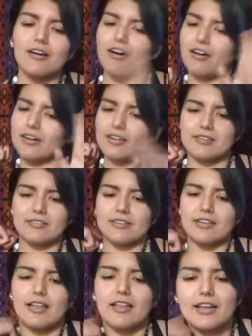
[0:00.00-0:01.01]
I'll get into
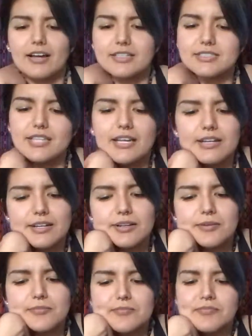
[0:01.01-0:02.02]
that, like I said,
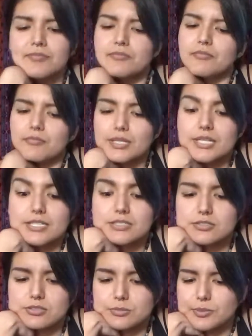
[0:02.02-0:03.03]
but that's
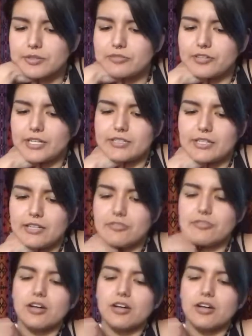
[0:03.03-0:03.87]
super effective.